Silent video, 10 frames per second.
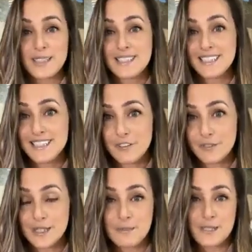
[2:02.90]
What's the
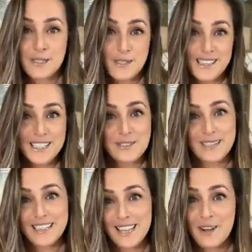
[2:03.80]
difference between this
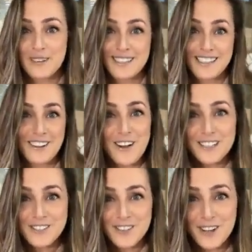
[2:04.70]
one and that one and
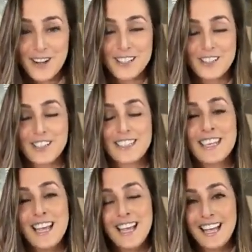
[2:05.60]
all of the collagens?
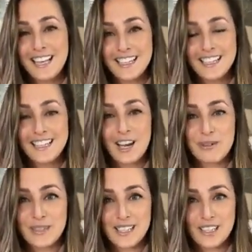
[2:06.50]
And it can get
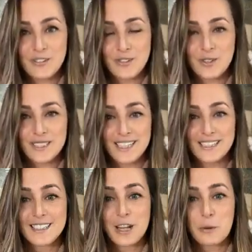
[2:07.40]
really
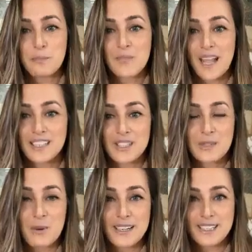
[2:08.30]
confusing. So I
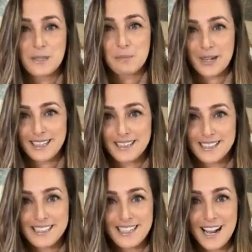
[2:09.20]
just wanted to break
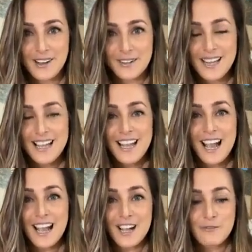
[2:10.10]
this down
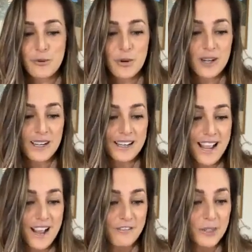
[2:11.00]
for
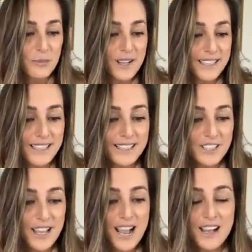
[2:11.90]
everyone
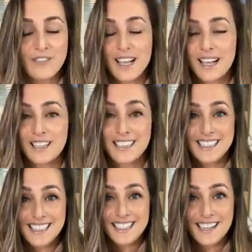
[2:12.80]
to have a
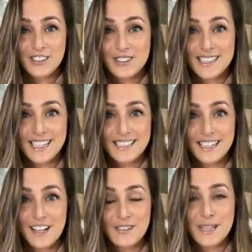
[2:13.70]
decent
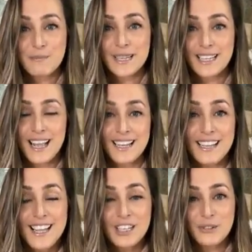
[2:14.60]
understanding of it. But again,
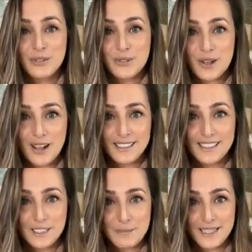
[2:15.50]
you do not
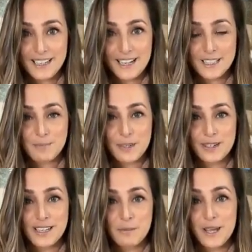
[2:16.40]
need to be an
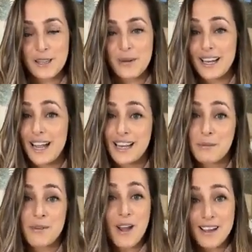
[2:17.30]
expert. And by the way, I
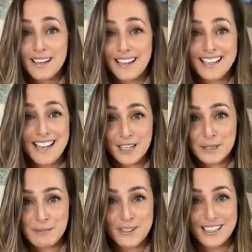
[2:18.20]
am not an
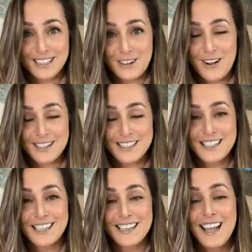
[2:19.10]
expert in
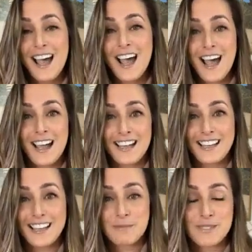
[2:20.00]
collagen.
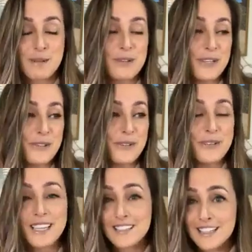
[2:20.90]
I am someone who
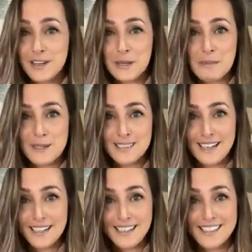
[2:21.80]
geeks out about
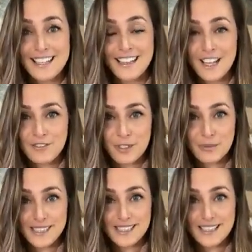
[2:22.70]
science. I love to
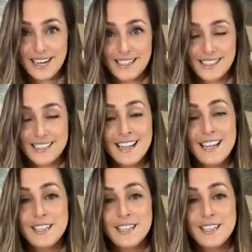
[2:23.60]
read studies.